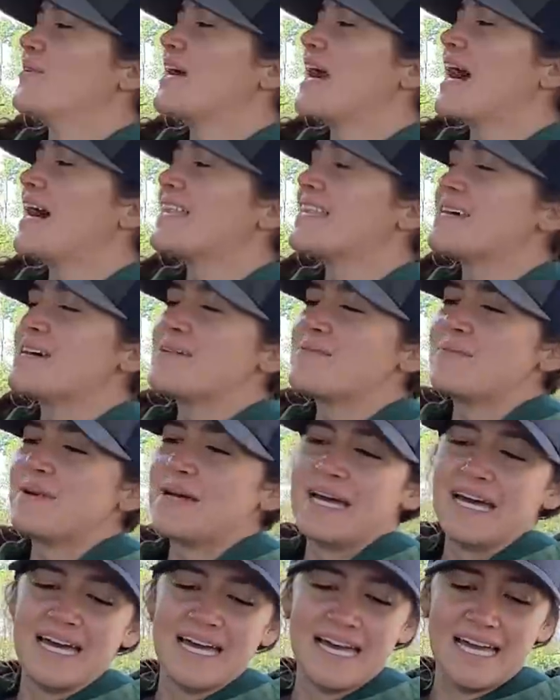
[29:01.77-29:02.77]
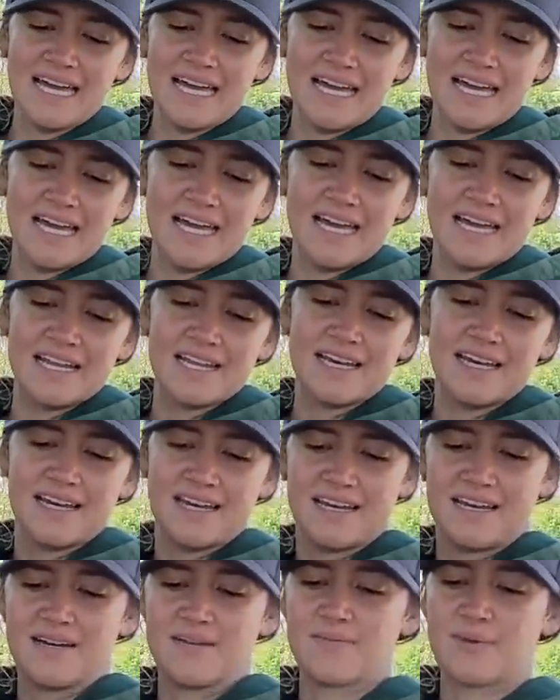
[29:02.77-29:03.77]
cut them in
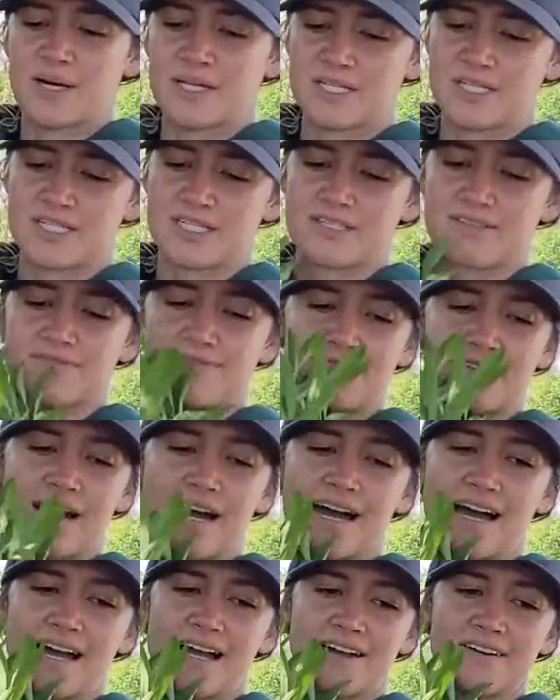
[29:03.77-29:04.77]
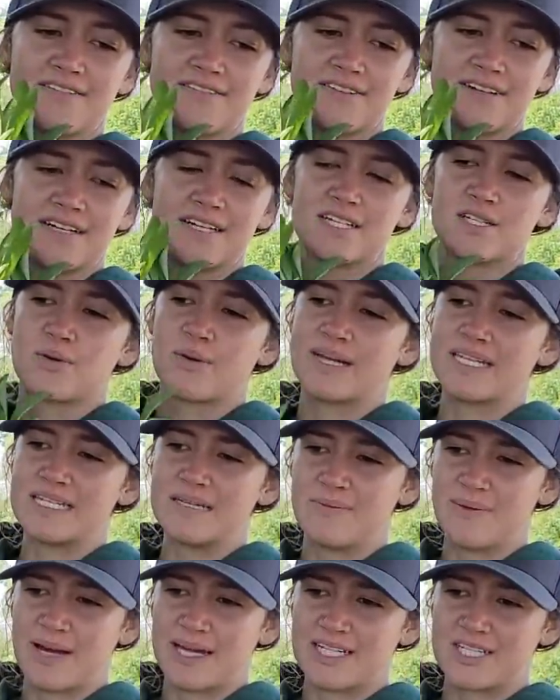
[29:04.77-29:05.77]
bunches of 5, 20
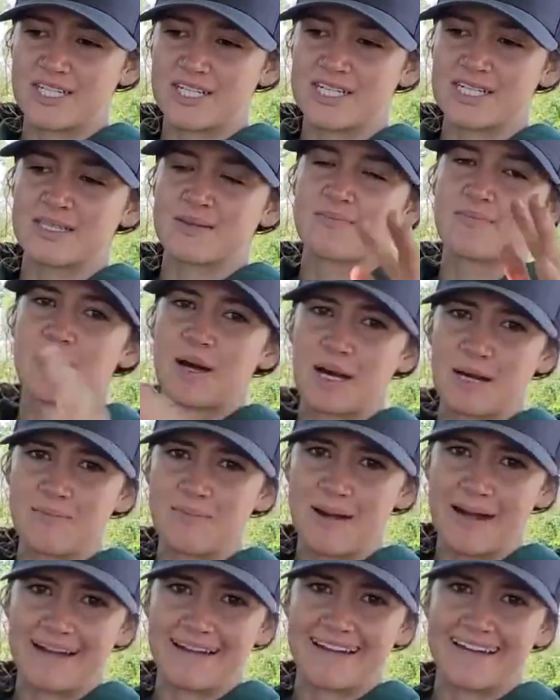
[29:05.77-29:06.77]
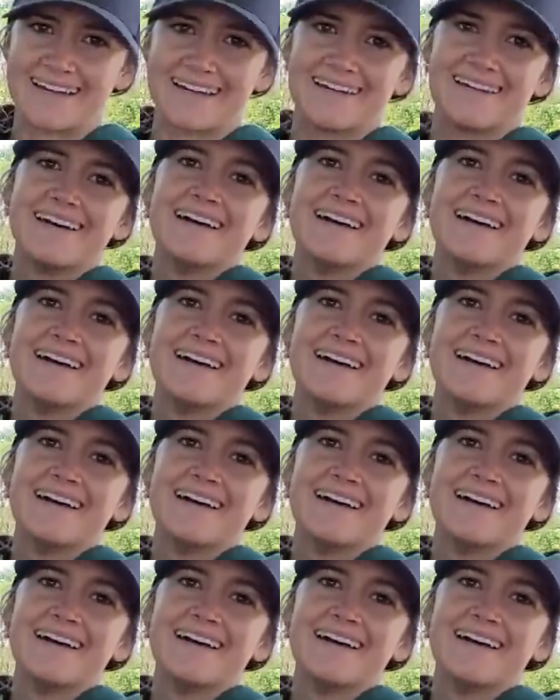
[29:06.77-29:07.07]
bunches per bucket.